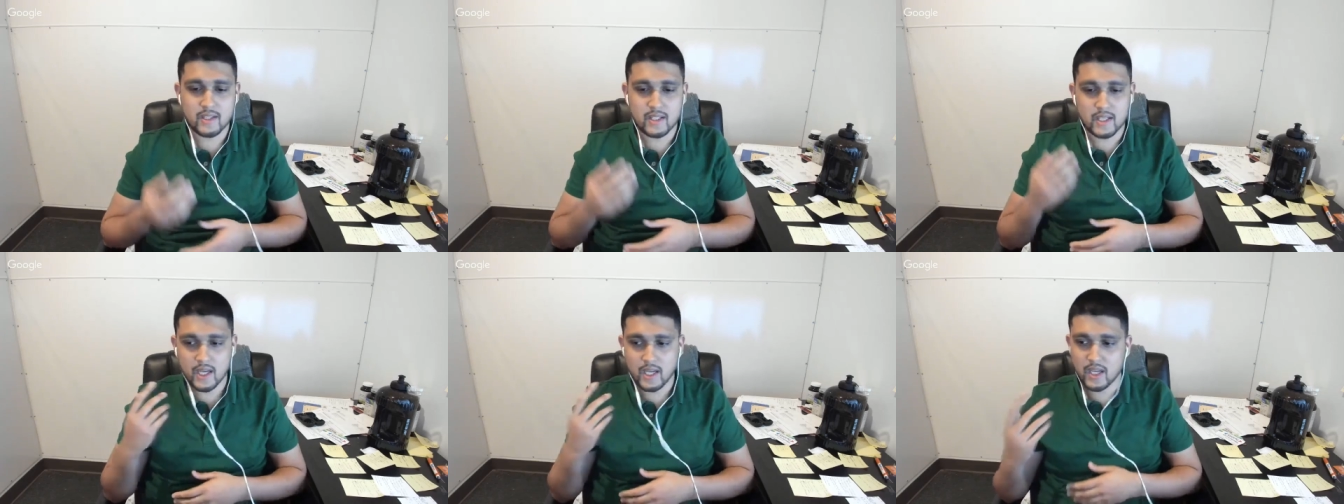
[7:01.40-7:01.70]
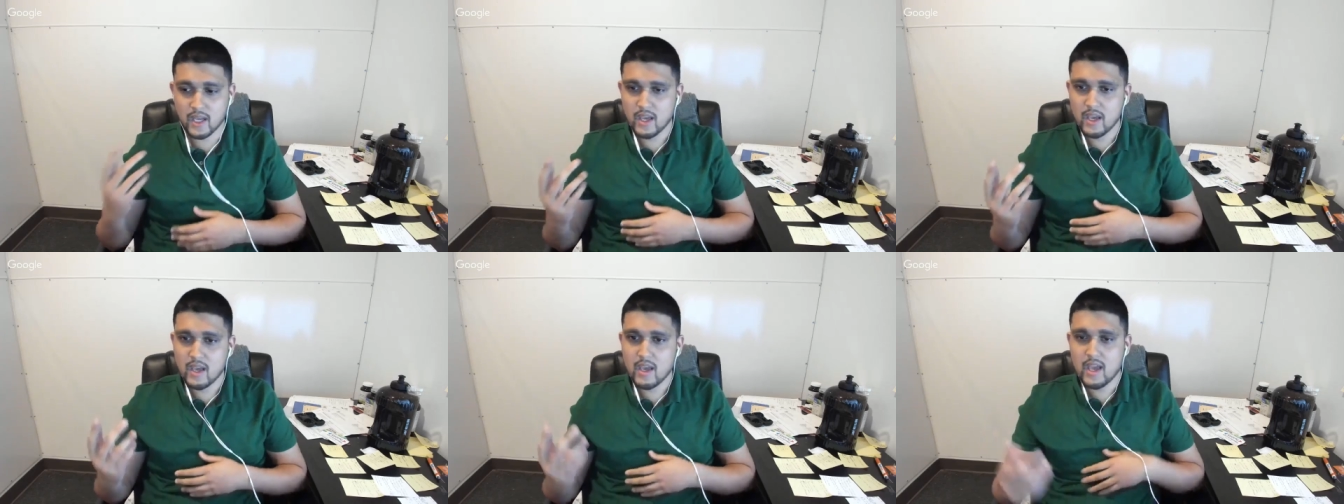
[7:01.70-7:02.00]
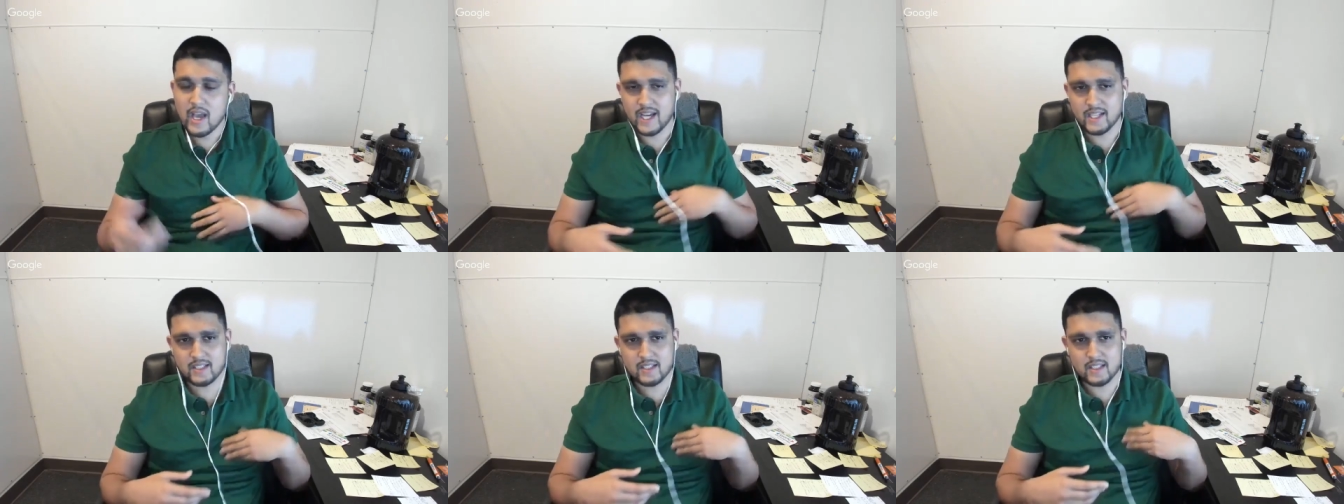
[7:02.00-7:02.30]
And then I,
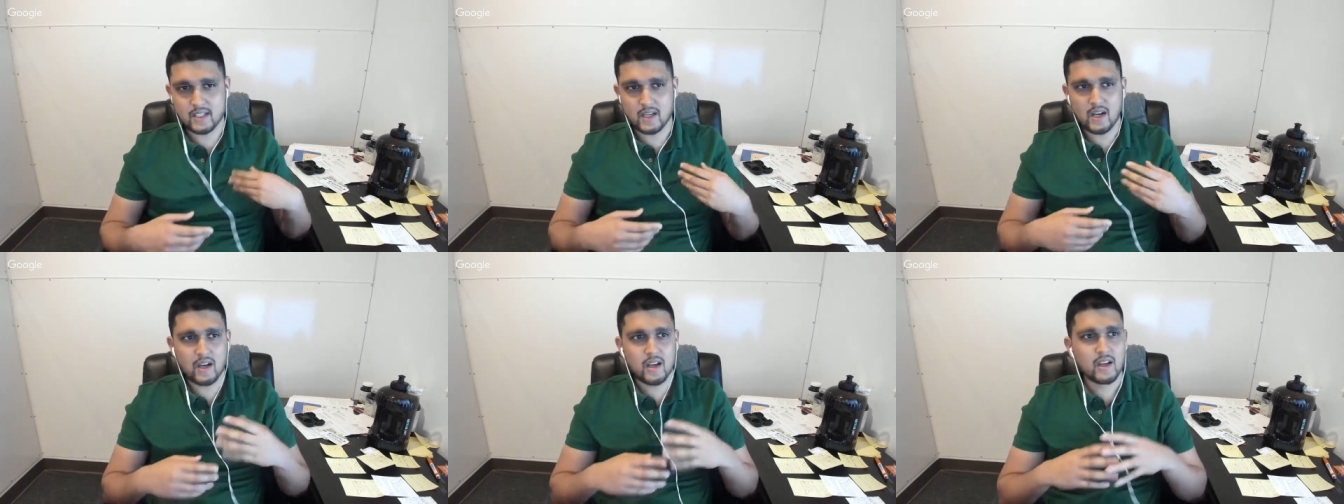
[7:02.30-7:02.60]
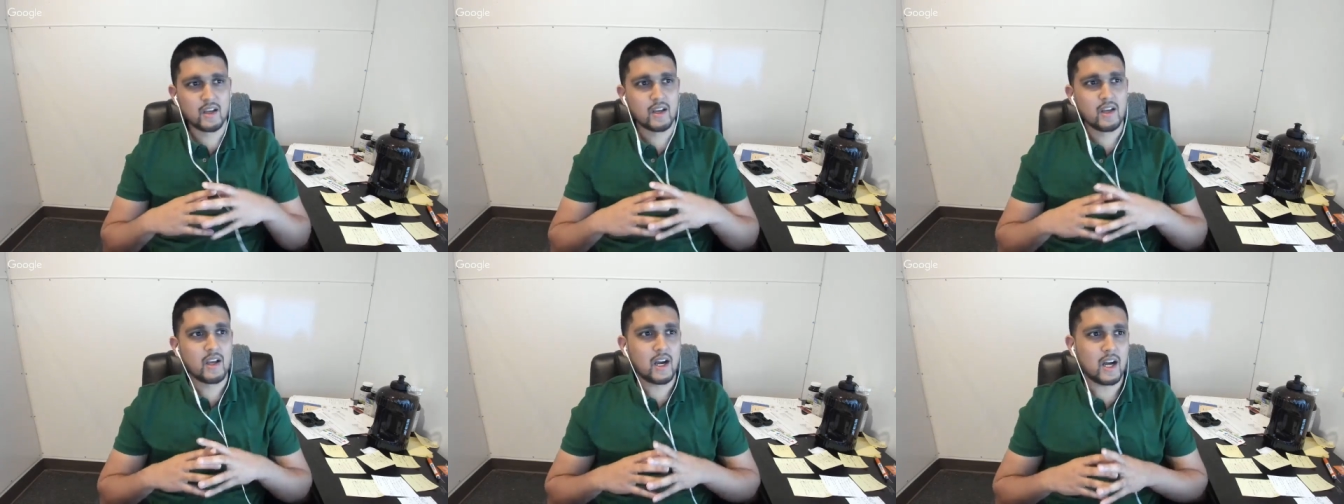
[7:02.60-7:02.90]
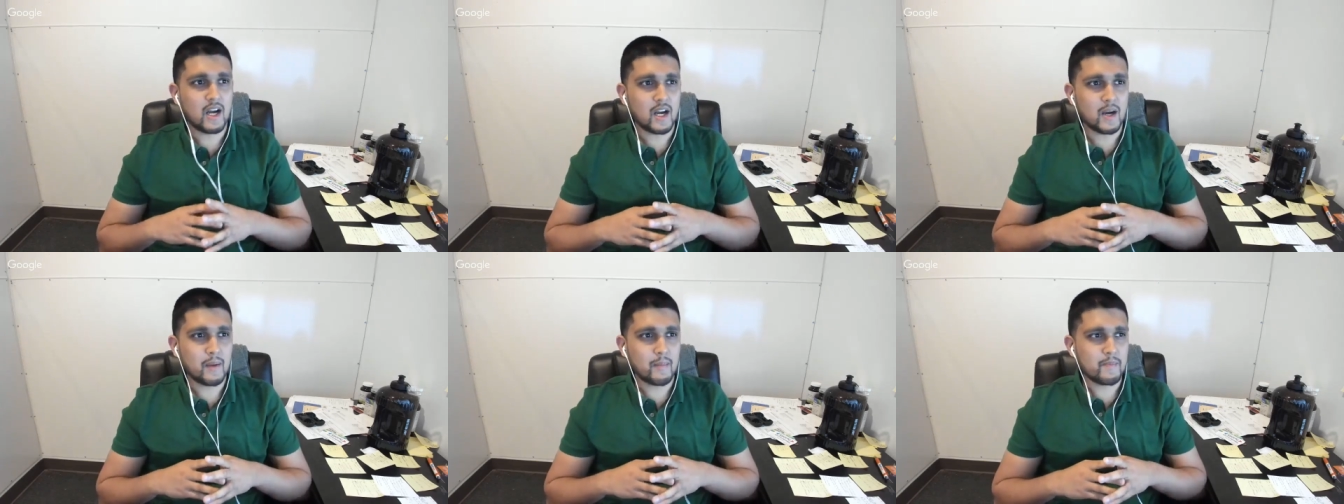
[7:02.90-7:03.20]
I saw
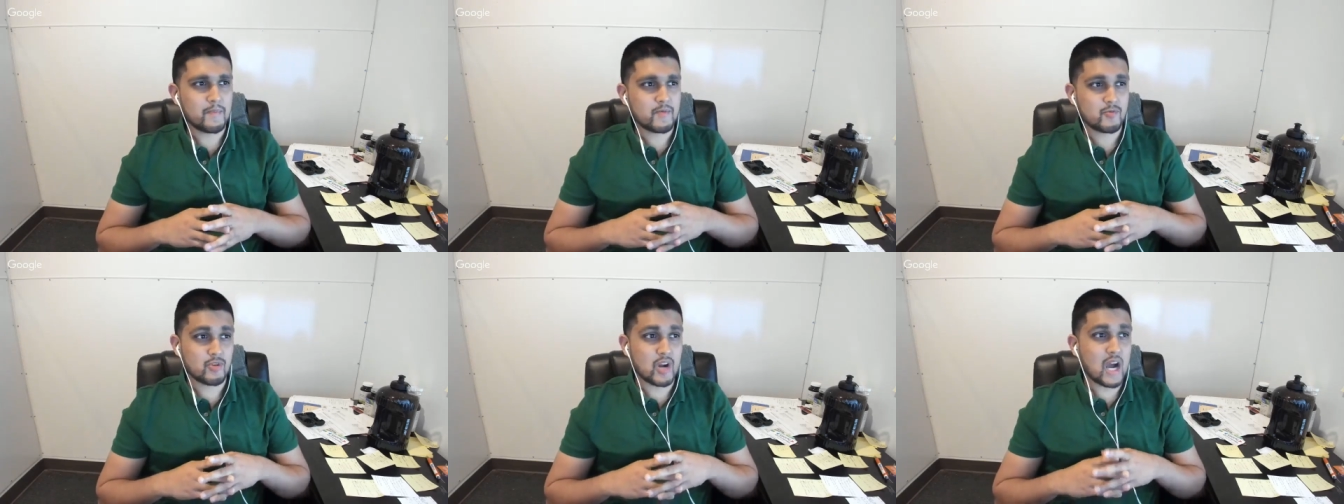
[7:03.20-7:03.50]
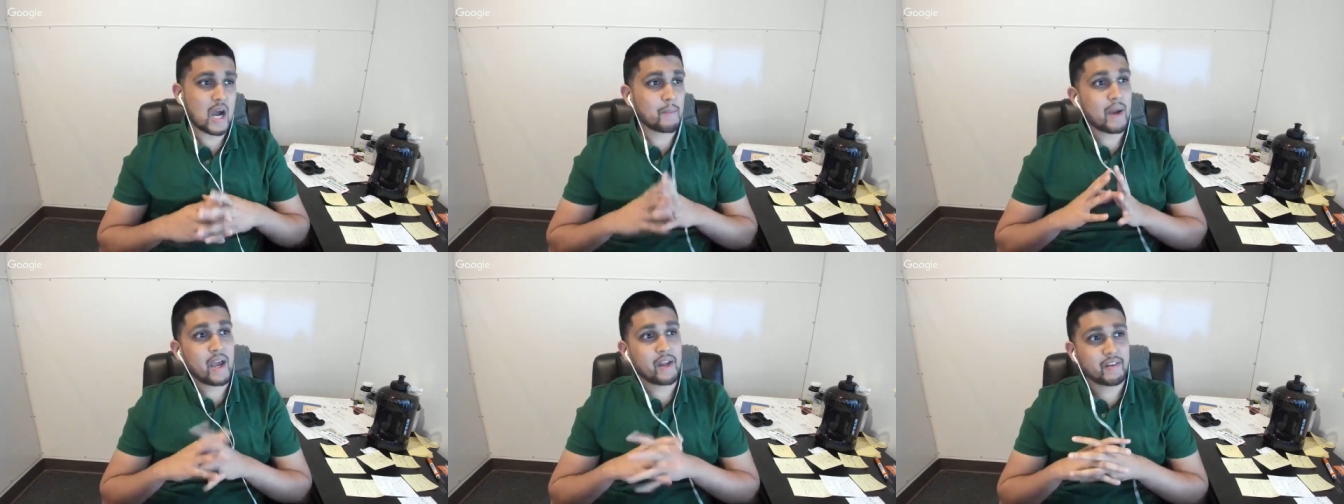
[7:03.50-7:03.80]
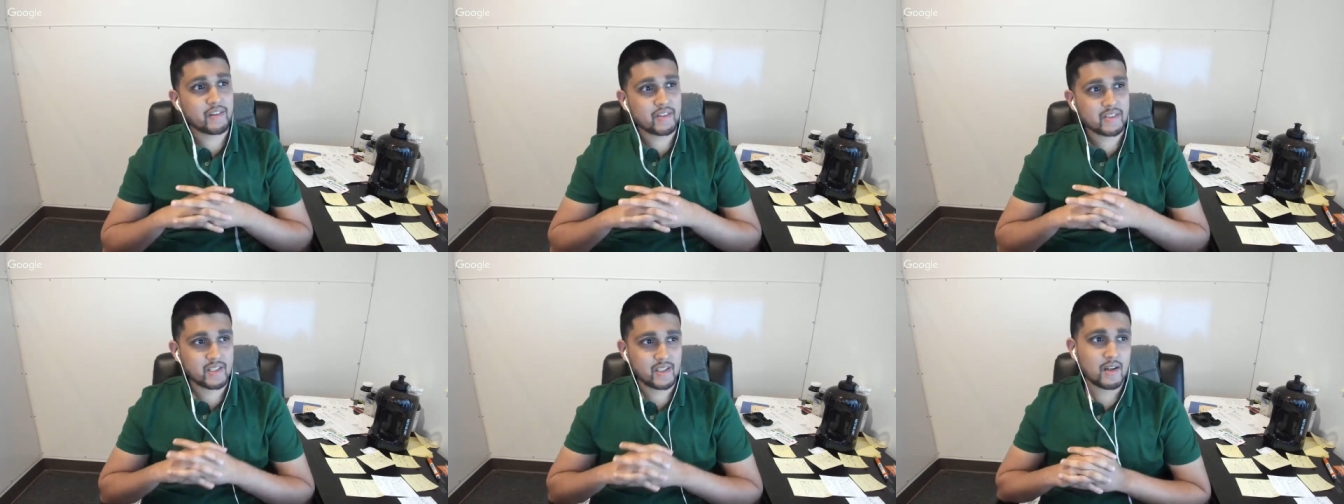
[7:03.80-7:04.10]
um, Rob
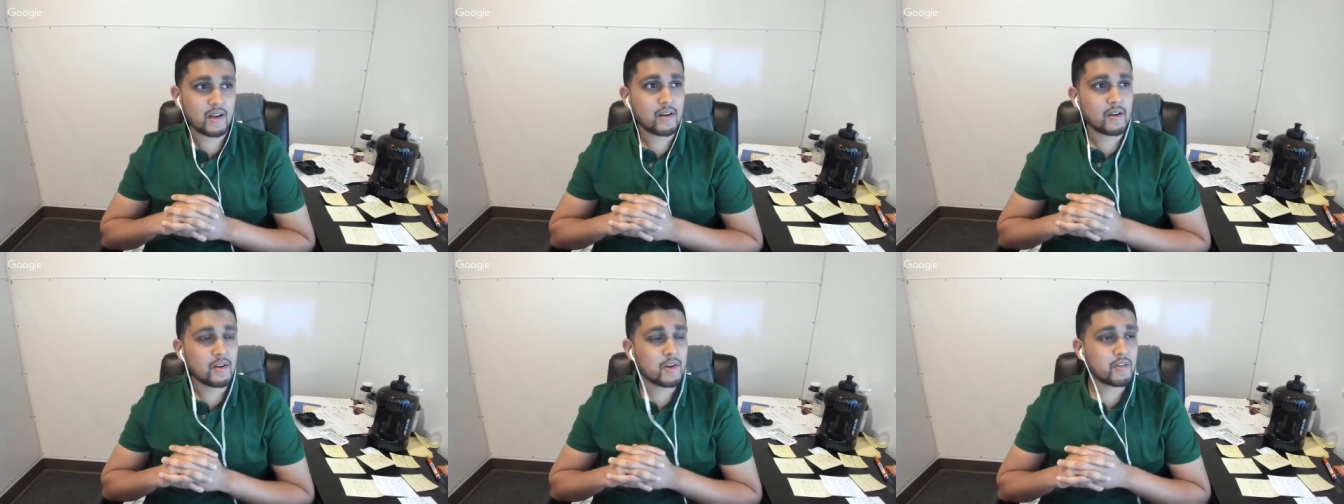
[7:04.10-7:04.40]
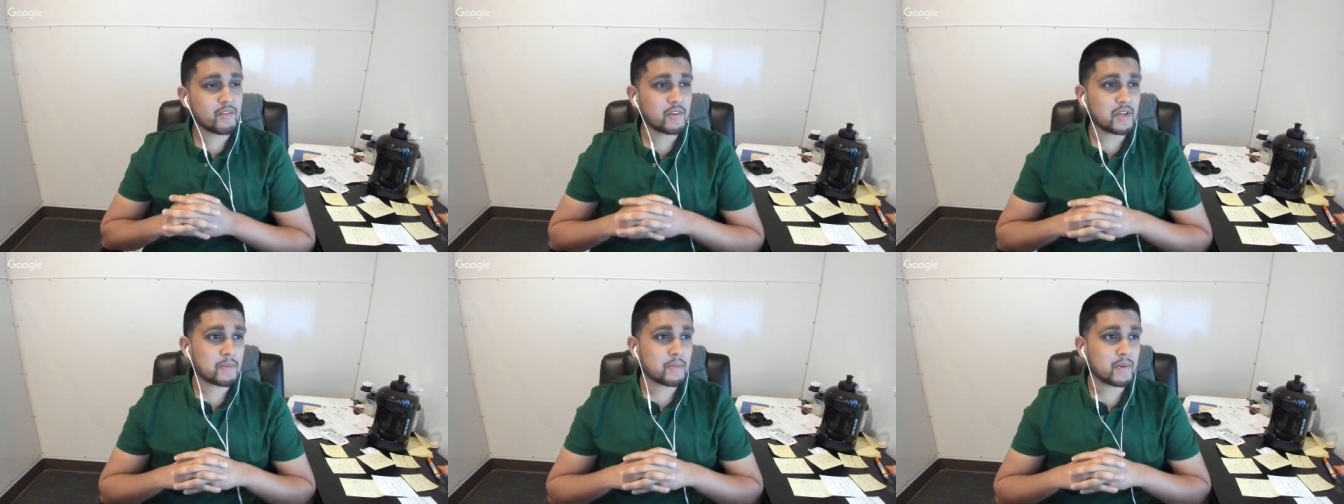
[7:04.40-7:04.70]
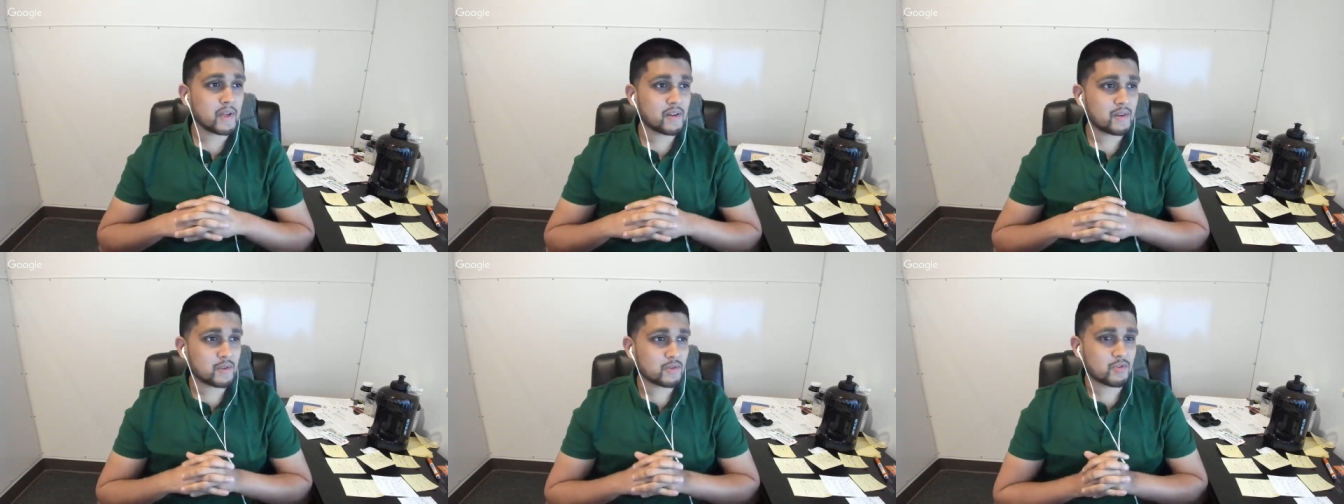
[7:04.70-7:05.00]
Anderson. I don't know if
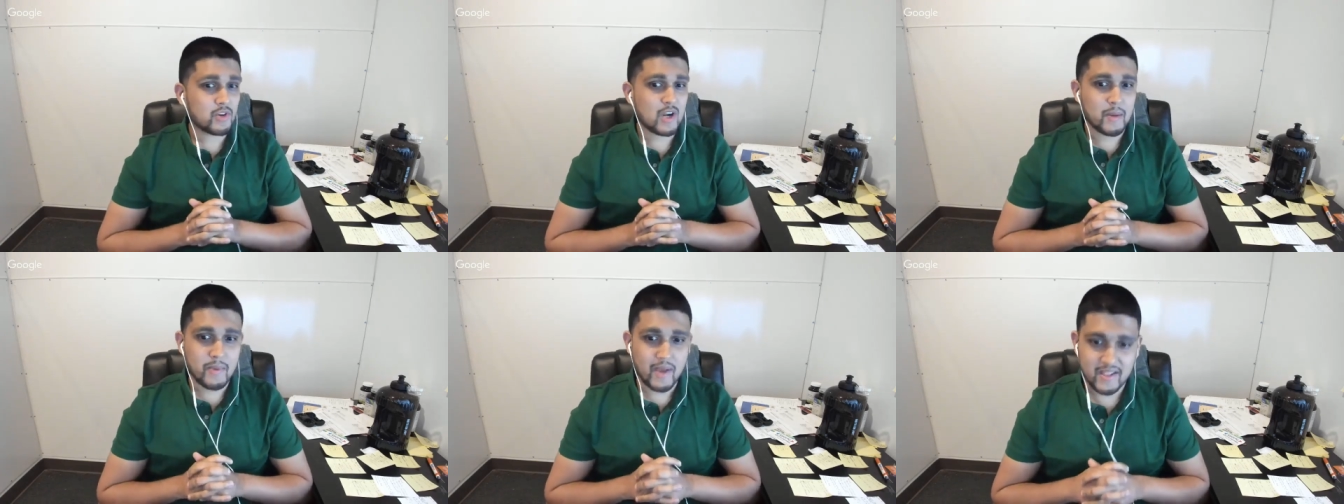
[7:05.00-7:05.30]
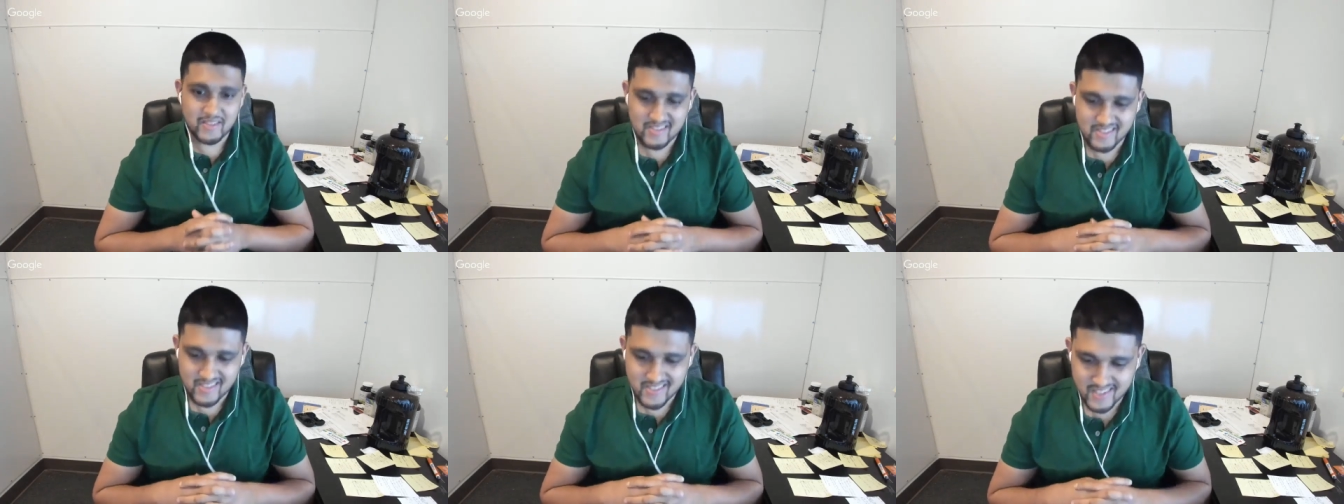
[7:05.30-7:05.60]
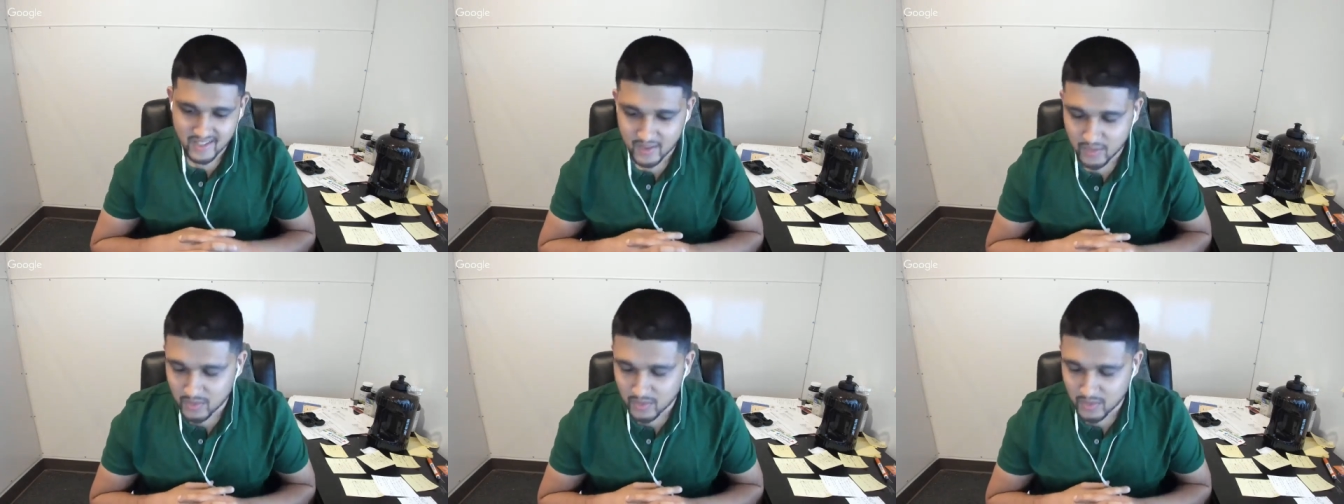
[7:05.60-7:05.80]
anybody knows Rob Anderson.